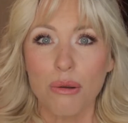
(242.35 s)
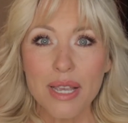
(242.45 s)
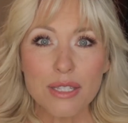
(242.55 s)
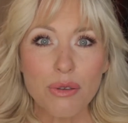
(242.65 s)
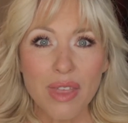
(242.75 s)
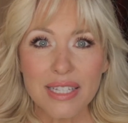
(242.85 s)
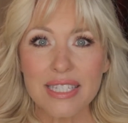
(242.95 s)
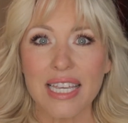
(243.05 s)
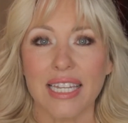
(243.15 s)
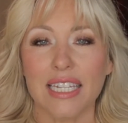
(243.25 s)
Okay, so
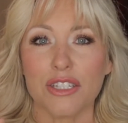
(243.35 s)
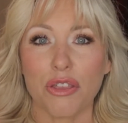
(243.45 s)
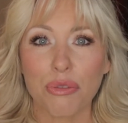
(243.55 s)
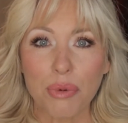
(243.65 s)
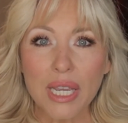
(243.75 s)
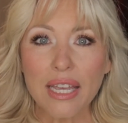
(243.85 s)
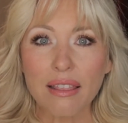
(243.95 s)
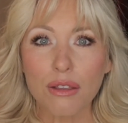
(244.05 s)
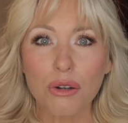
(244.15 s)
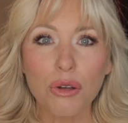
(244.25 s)
that's it. It's three
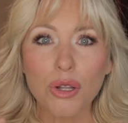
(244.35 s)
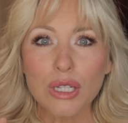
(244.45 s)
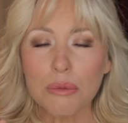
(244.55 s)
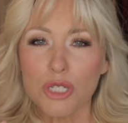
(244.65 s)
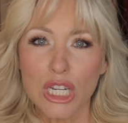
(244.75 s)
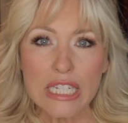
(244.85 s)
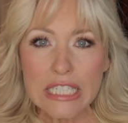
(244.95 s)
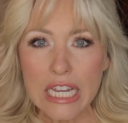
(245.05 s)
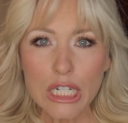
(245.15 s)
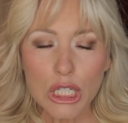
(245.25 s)
little
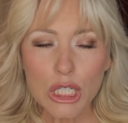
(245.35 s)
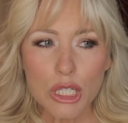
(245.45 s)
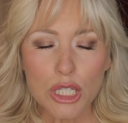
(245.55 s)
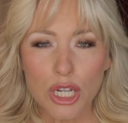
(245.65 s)
chicken tenders,